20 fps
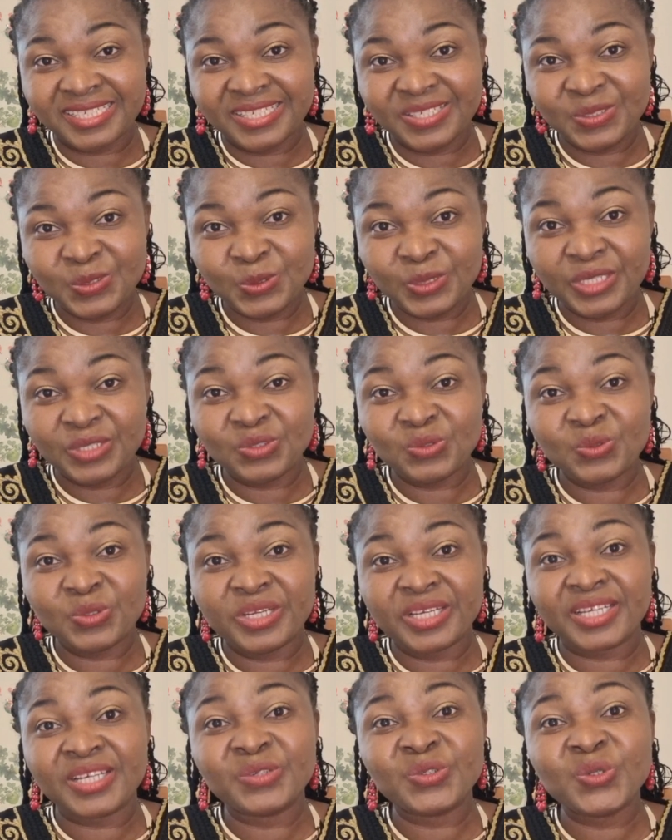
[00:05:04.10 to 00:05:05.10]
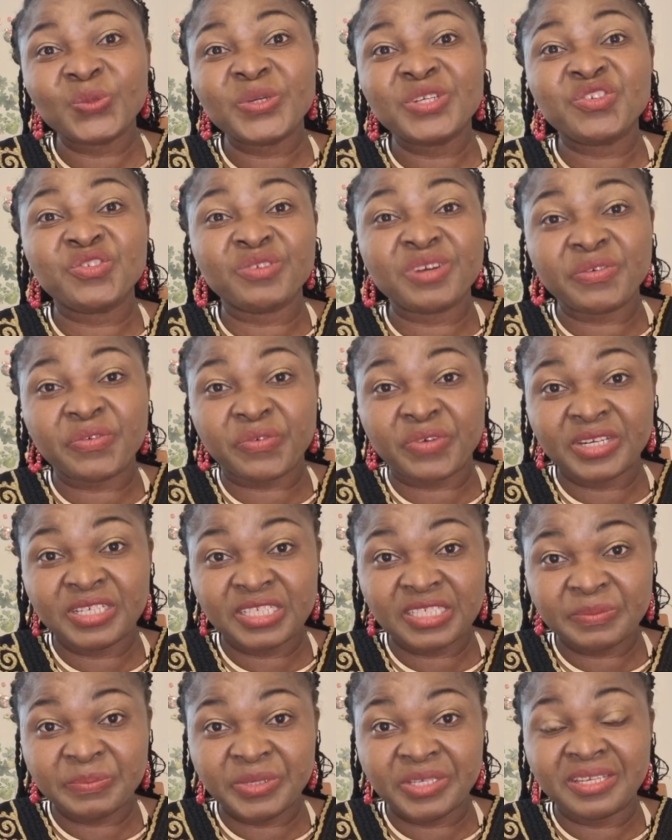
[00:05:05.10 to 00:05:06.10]
in the UK, so they can always
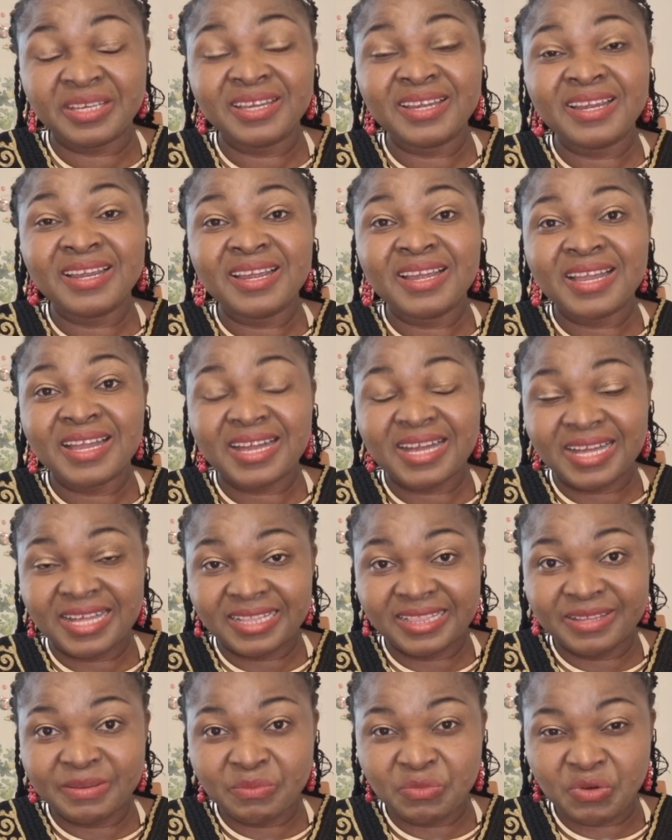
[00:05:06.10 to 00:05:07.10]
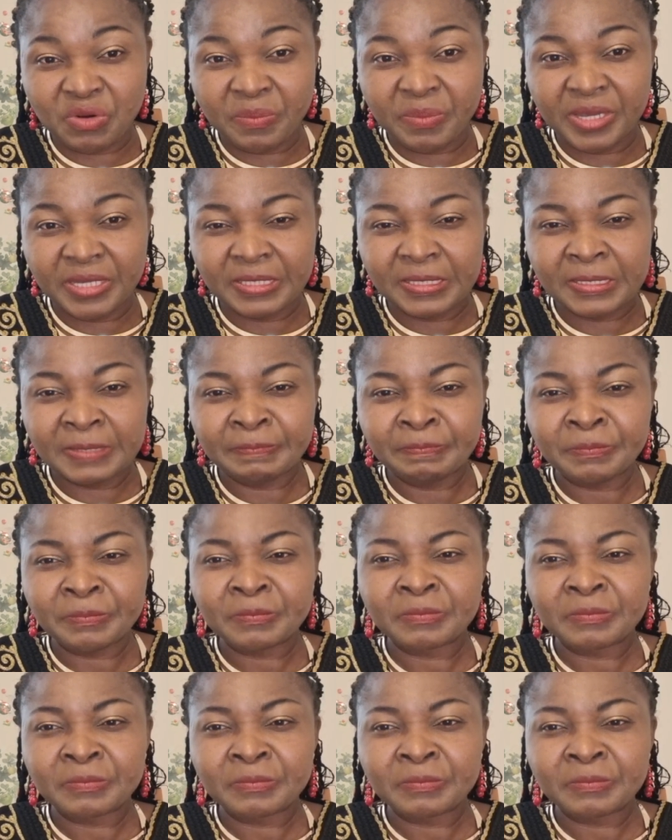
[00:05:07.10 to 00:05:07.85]
reference me at the moment.